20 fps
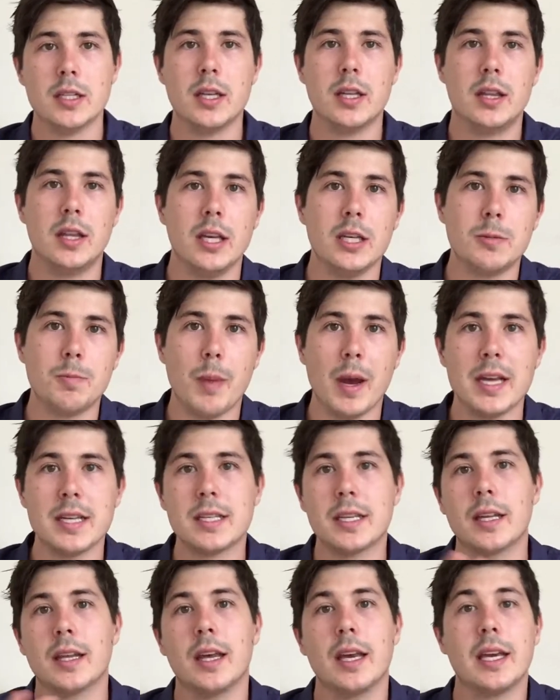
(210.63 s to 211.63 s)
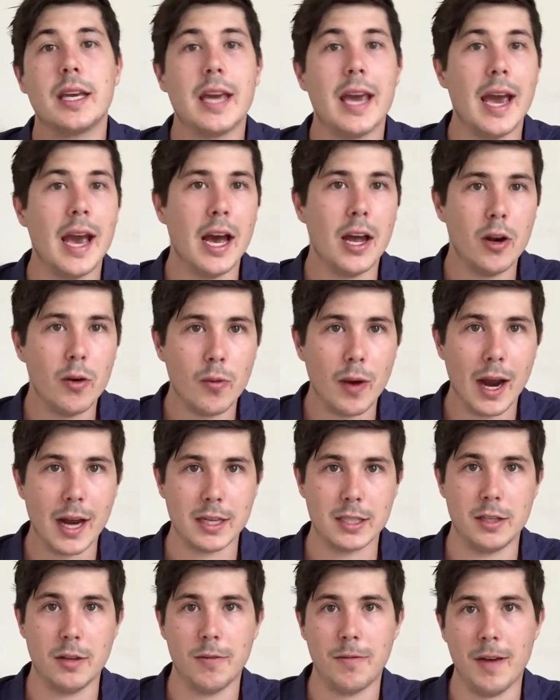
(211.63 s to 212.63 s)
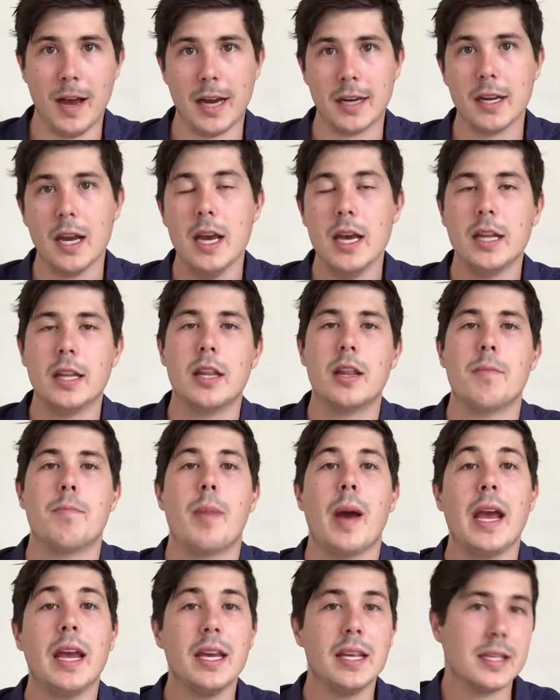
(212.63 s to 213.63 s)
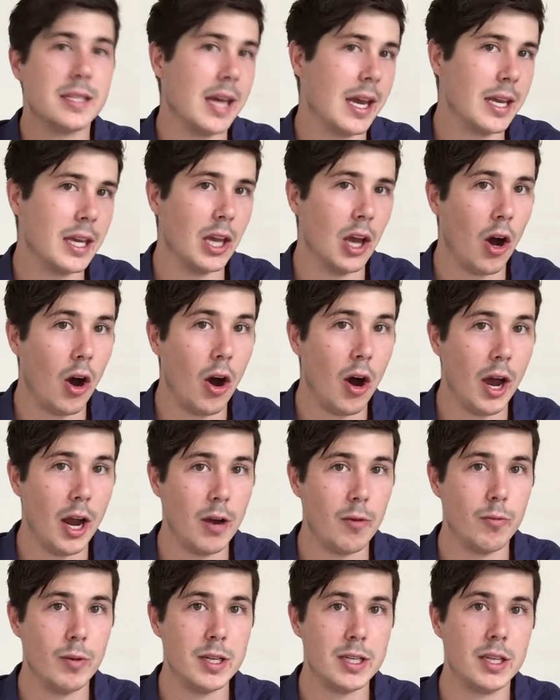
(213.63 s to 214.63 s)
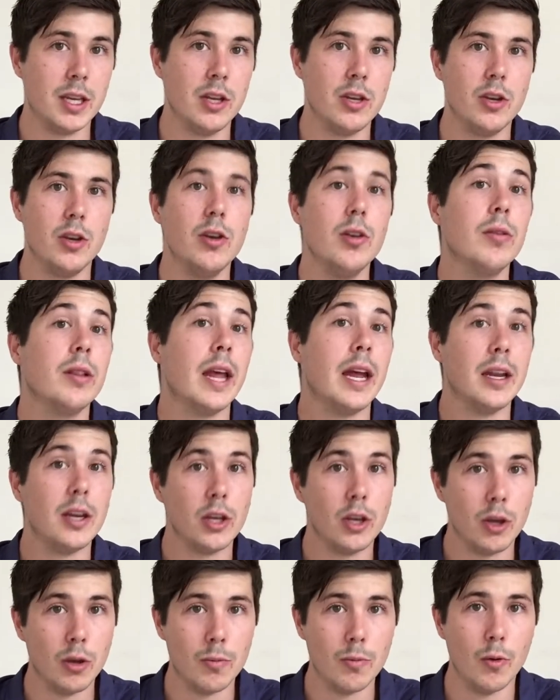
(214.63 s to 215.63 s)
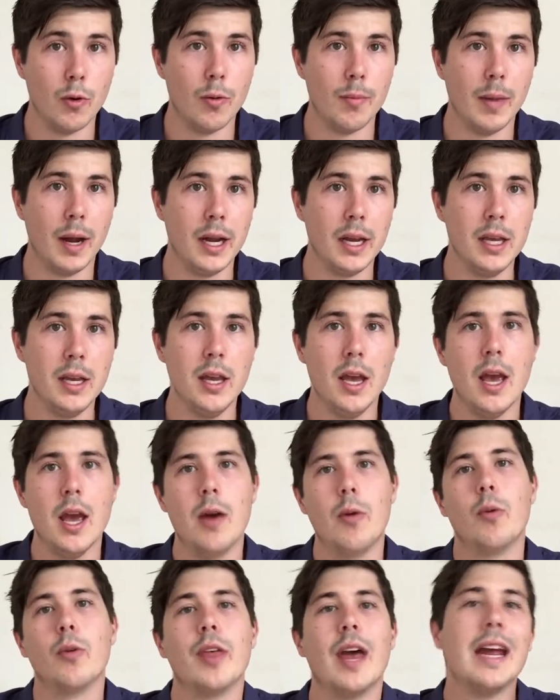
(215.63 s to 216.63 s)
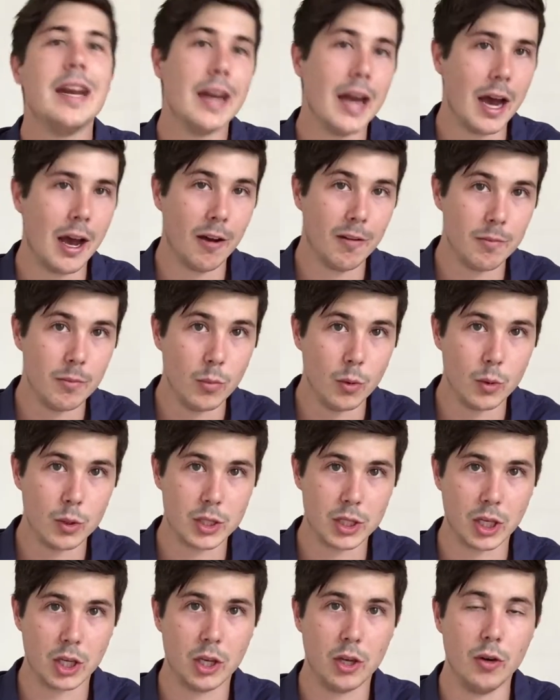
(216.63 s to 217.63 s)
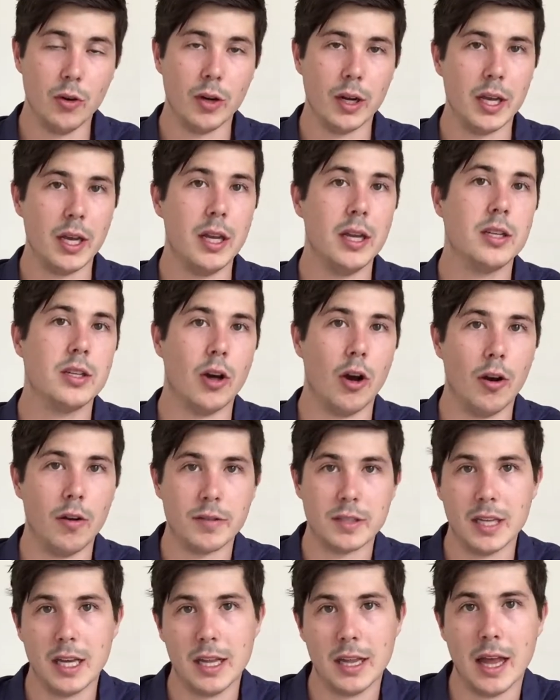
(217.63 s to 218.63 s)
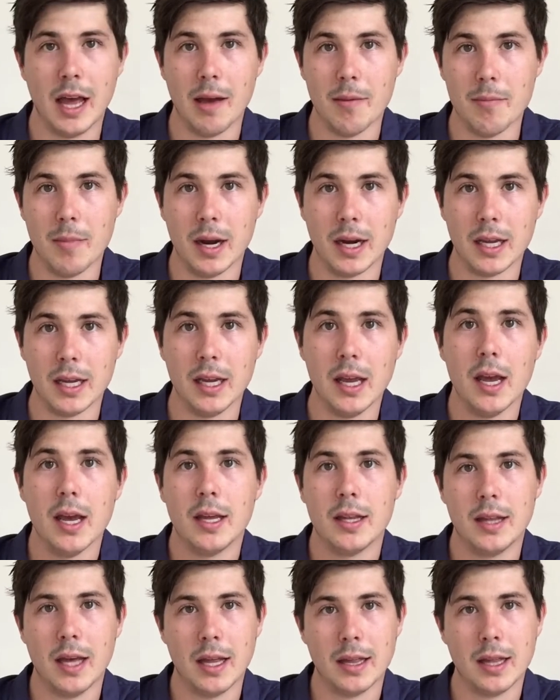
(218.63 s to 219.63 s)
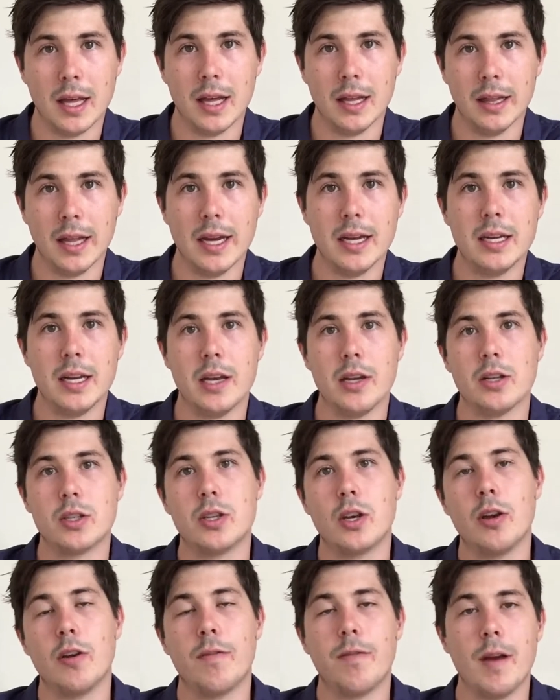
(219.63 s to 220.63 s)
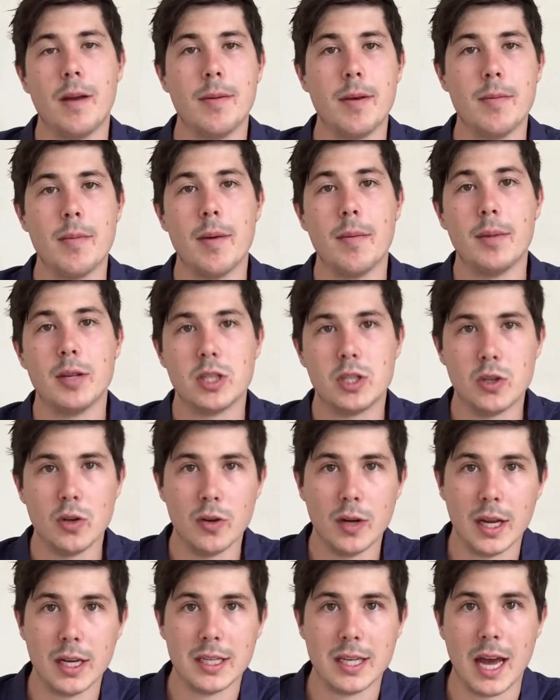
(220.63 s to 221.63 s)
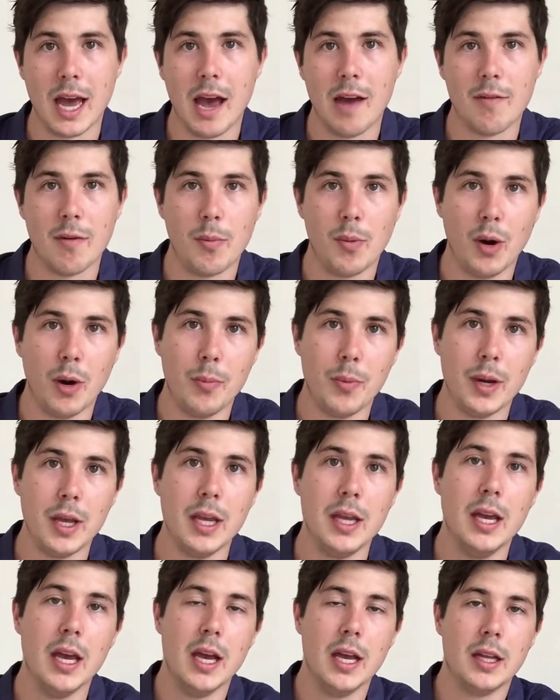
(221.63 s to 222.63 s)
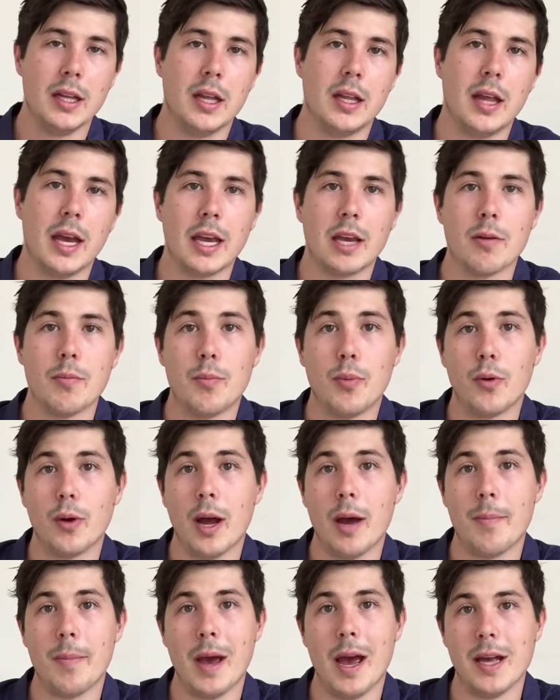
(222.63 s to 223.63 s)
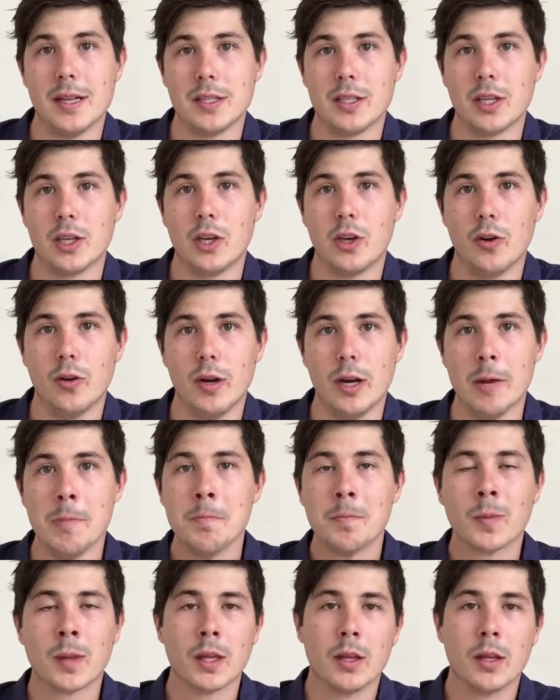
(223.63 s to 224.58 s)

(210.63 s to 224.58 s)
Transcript: So this basically counteracts the fact that the bank is taking a higher risk in you, lending you more money. Well, they now have more security to offset that money that they're lending. So your family members do need to have a property that they can put up as security.